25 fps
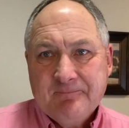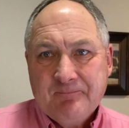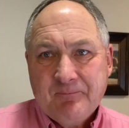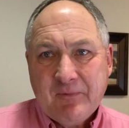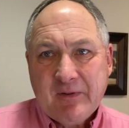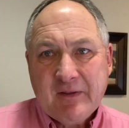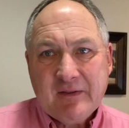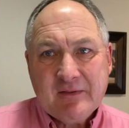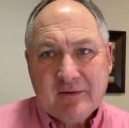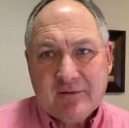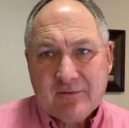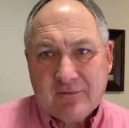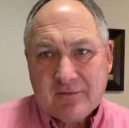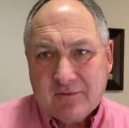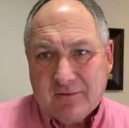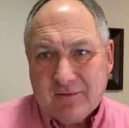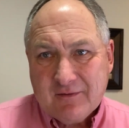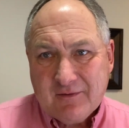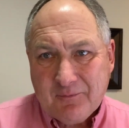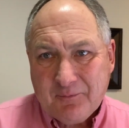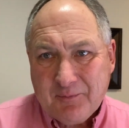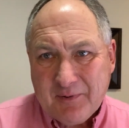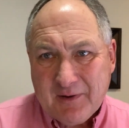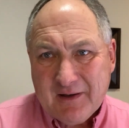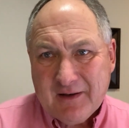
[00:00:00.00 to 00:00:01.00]
In this
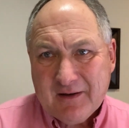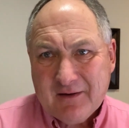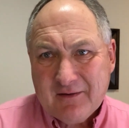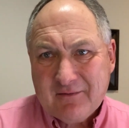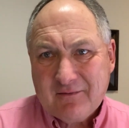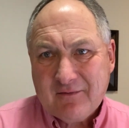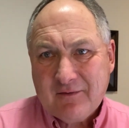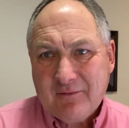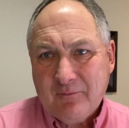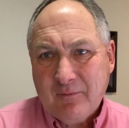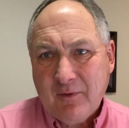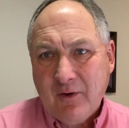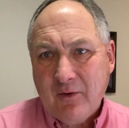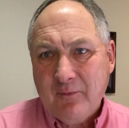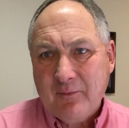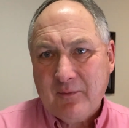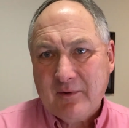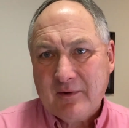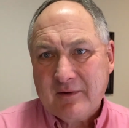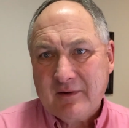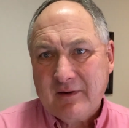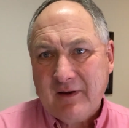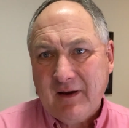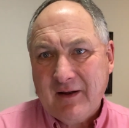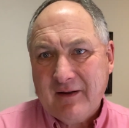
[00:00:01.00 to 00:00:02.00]
dependency
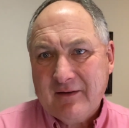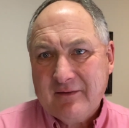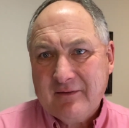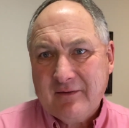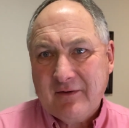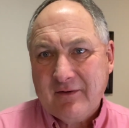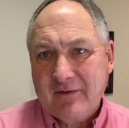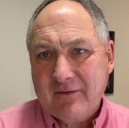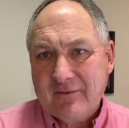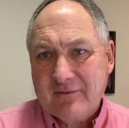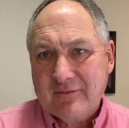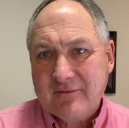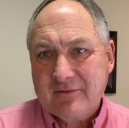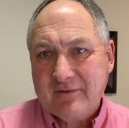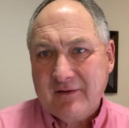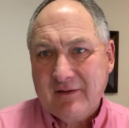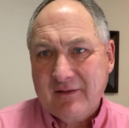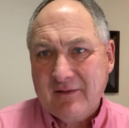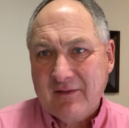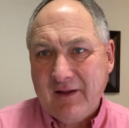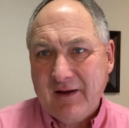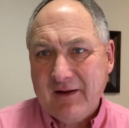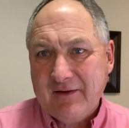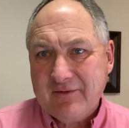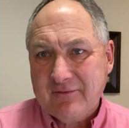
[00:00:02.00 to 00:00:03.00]
moment, God tells
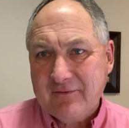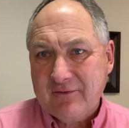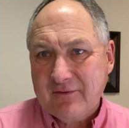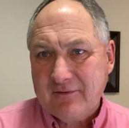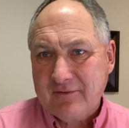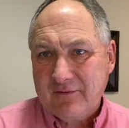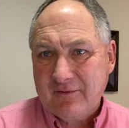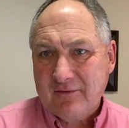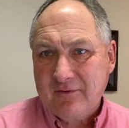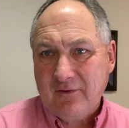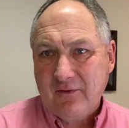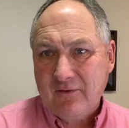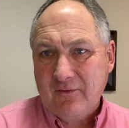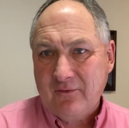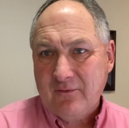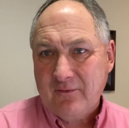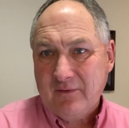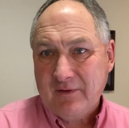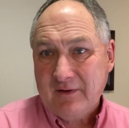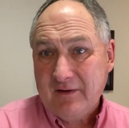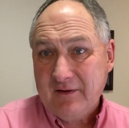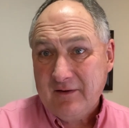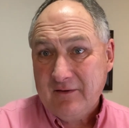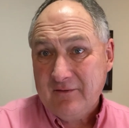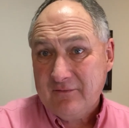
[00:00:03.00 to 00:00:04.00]
Elijah to go
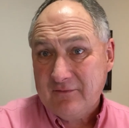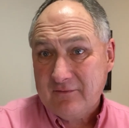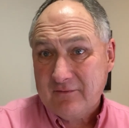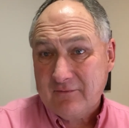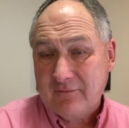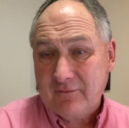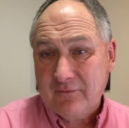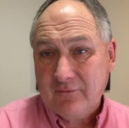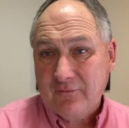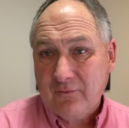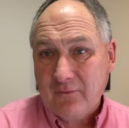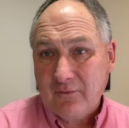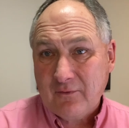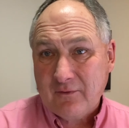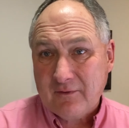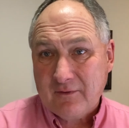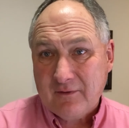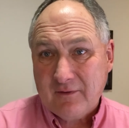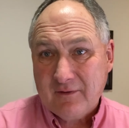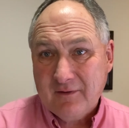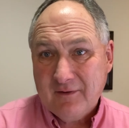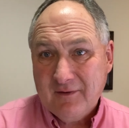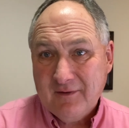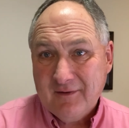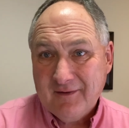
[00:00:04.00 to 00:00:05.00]
east of the Jordan.
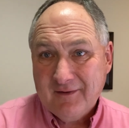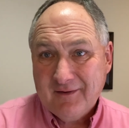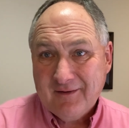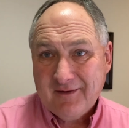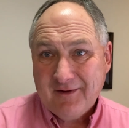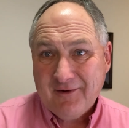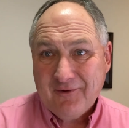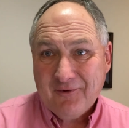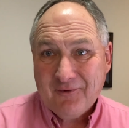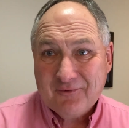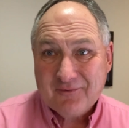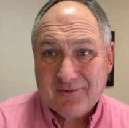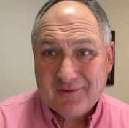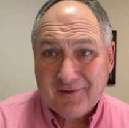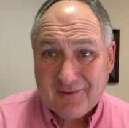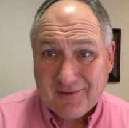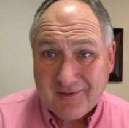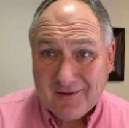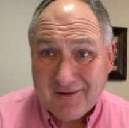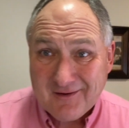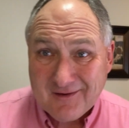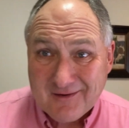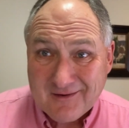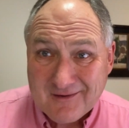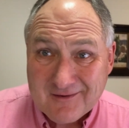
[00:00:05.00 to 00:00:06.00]
Here's the
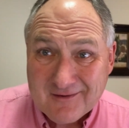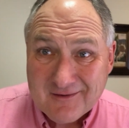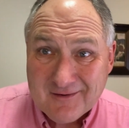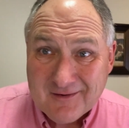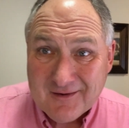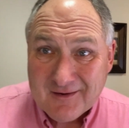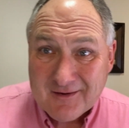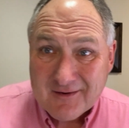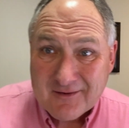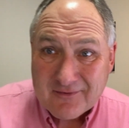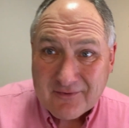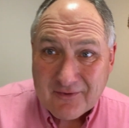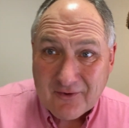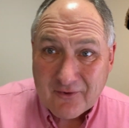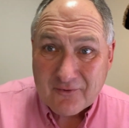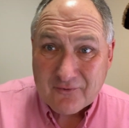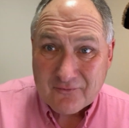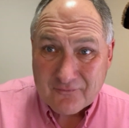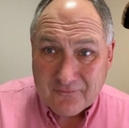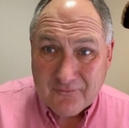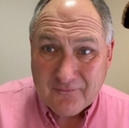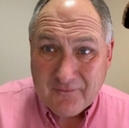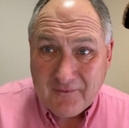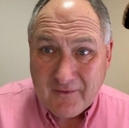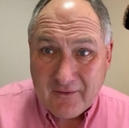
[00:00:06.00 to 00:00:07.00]
thing. There's
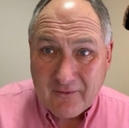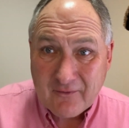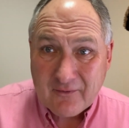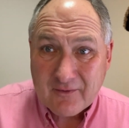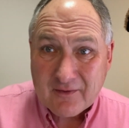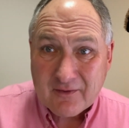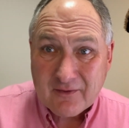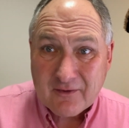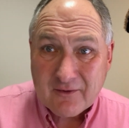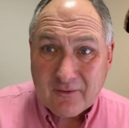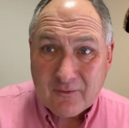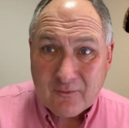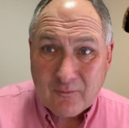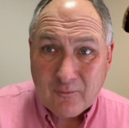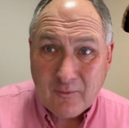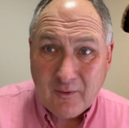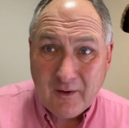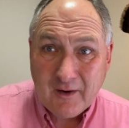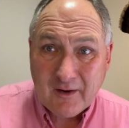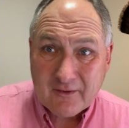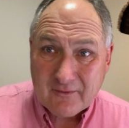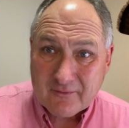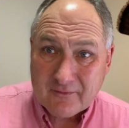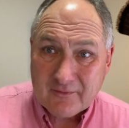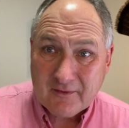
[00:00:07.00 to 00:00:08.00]
very little
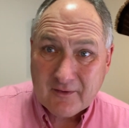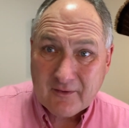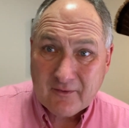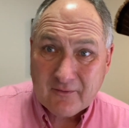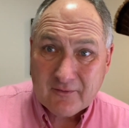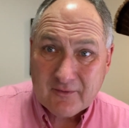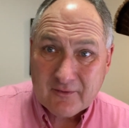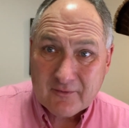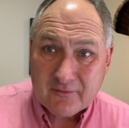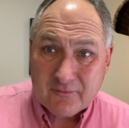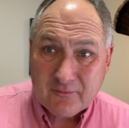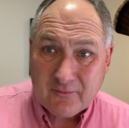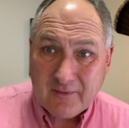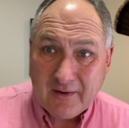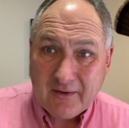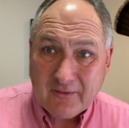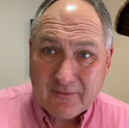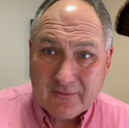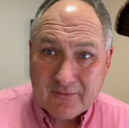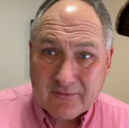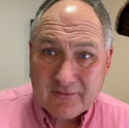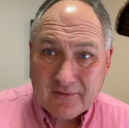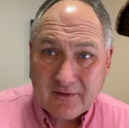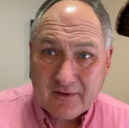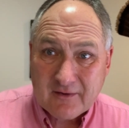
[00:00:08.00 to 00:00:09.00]
water there, and a drought
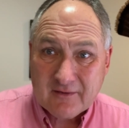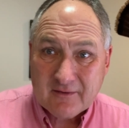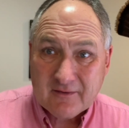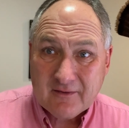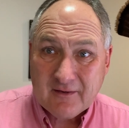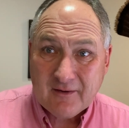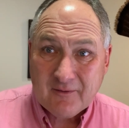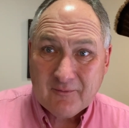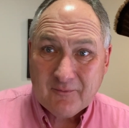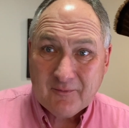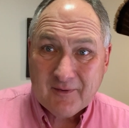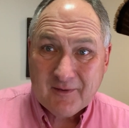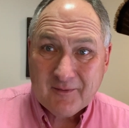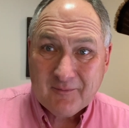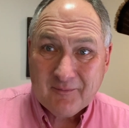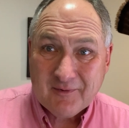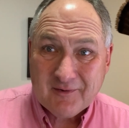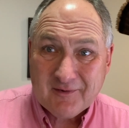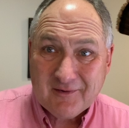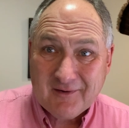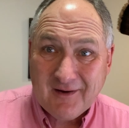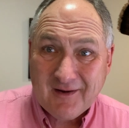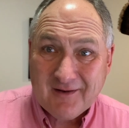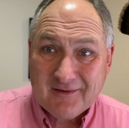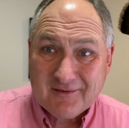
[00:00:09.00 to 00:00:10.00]
is headed that way. But
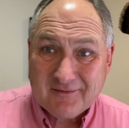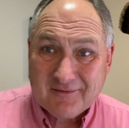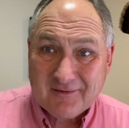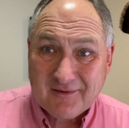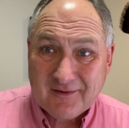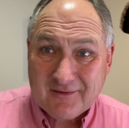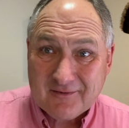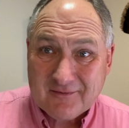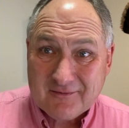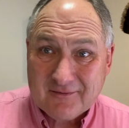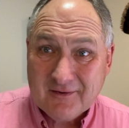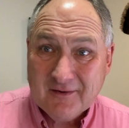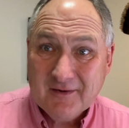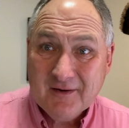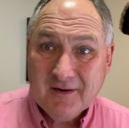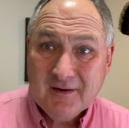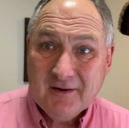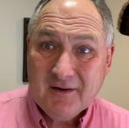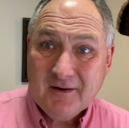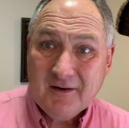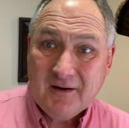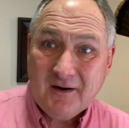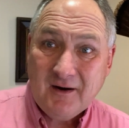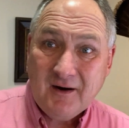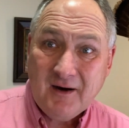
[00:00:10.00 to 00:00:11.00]
God says,
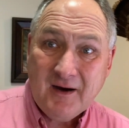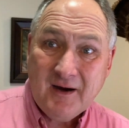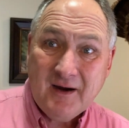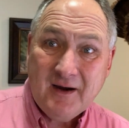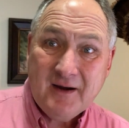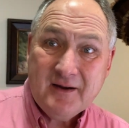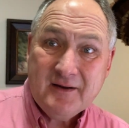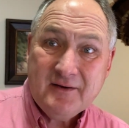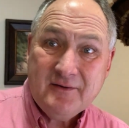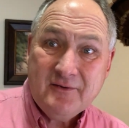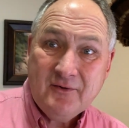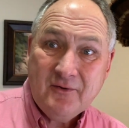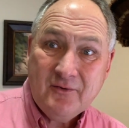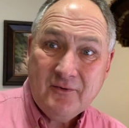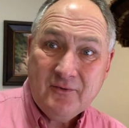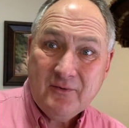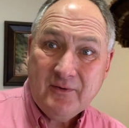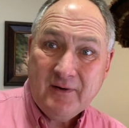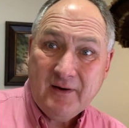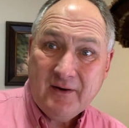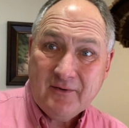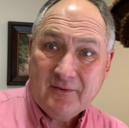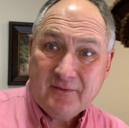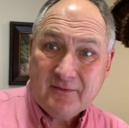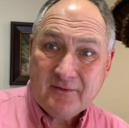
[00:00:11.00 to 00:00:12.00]
I know
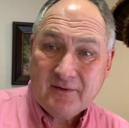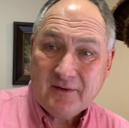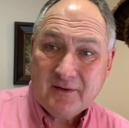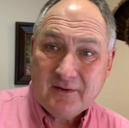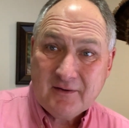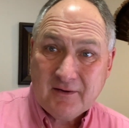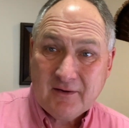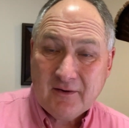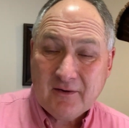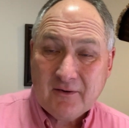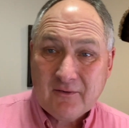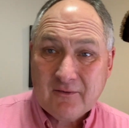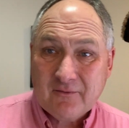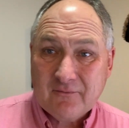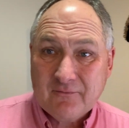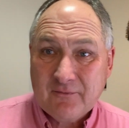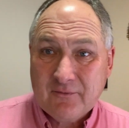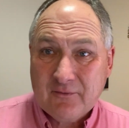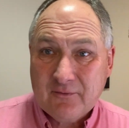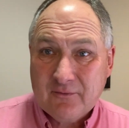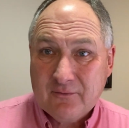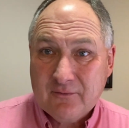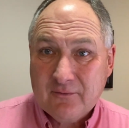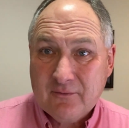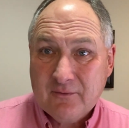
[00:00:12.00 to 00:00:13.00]
how to take care of
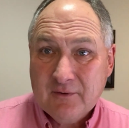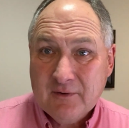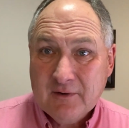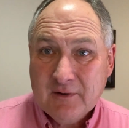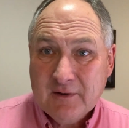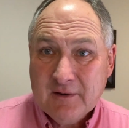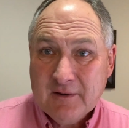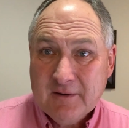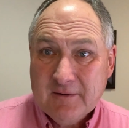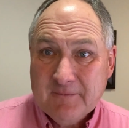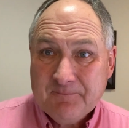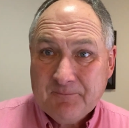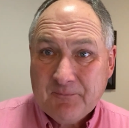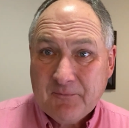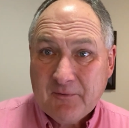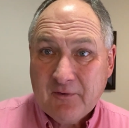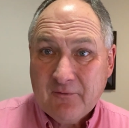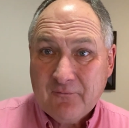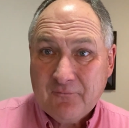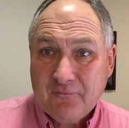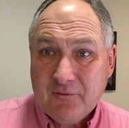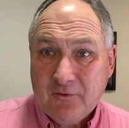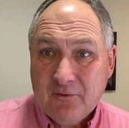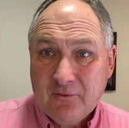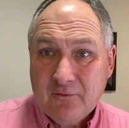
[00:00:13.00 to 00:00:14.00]
you
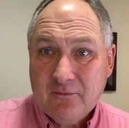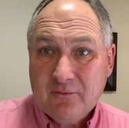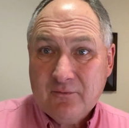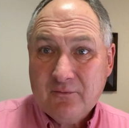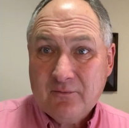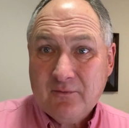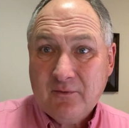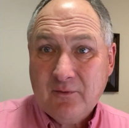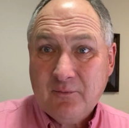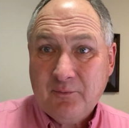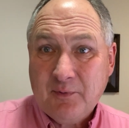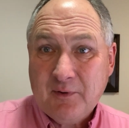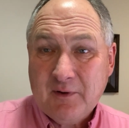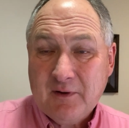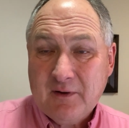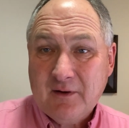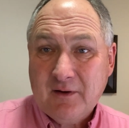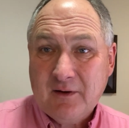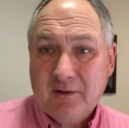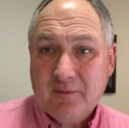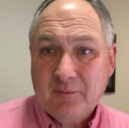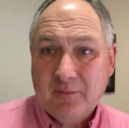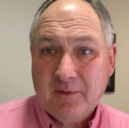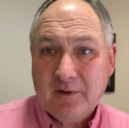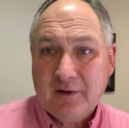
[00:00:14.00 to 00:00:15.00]
if you depend
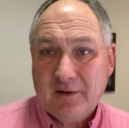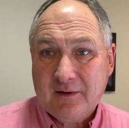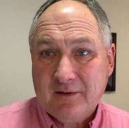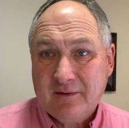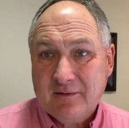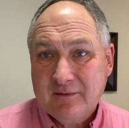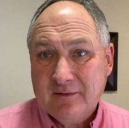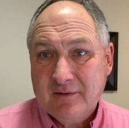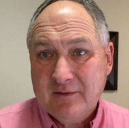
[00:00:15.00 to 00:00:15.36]
on me.